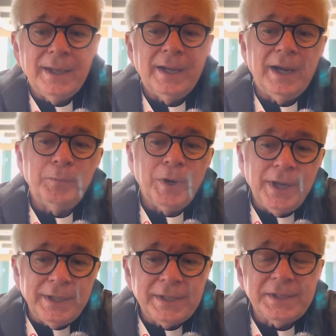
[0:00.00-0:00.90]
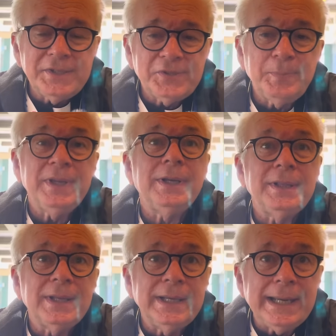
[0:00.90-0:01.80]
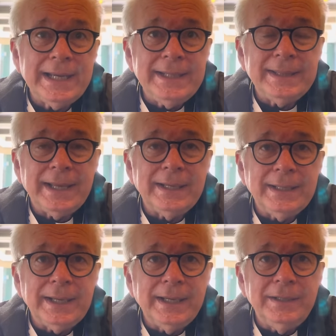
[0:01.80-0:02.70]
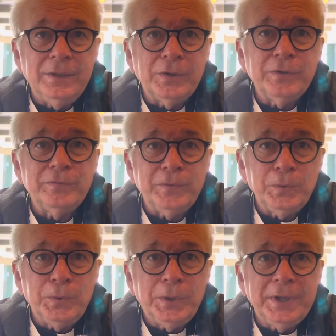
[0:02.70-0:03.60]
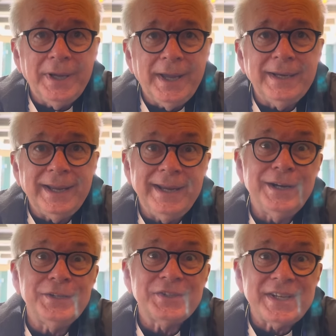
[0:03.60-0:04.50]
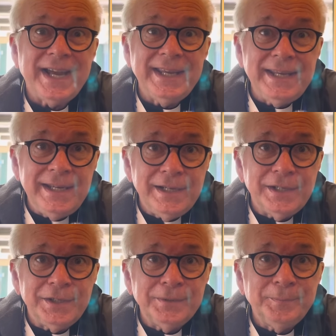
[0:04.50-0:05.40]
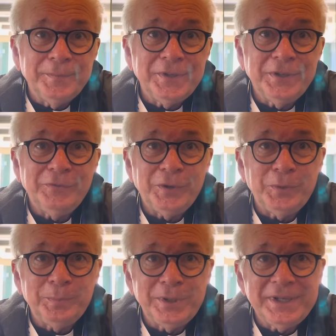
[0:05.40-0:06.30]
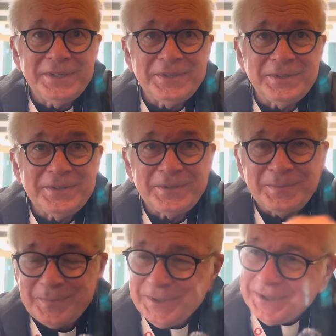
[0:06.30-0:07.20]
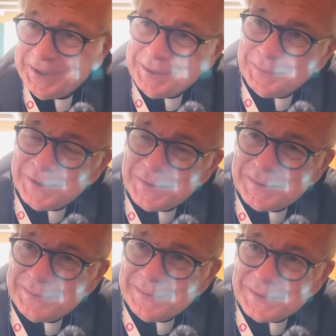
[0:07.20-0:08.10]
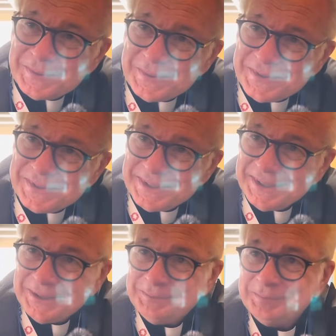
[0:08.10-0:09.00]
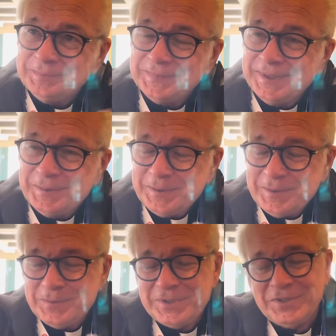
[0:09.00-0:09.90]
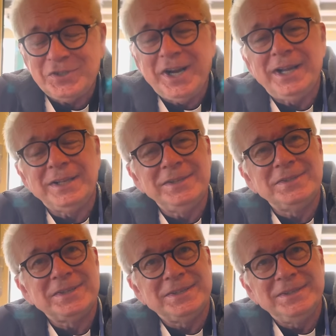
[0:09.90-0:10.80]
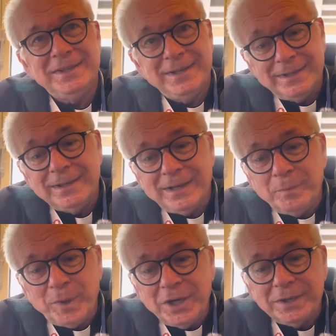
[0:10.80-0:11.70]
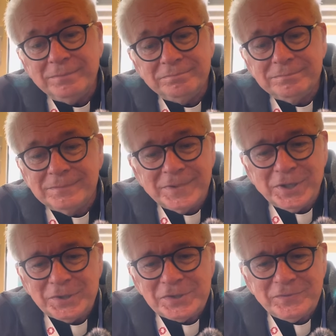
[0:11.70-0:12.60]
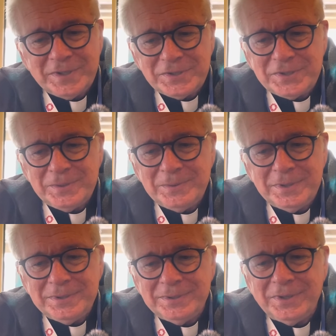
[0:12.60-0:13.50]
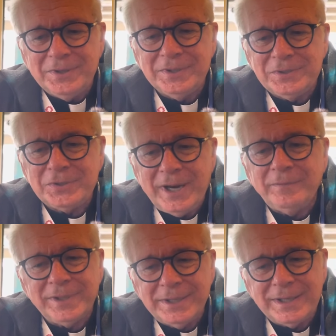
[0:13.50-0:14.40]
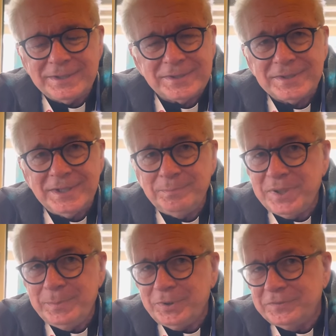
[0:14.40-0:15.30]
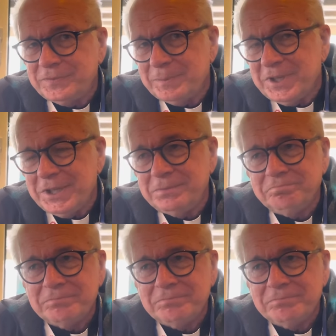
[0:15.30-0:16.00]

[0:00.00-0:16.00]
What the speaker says: ironically, spending the night that night on the floor at Air Zaire, of all places, which was was a challenge. And among those of us who were on the traveling, and as I said, people from there,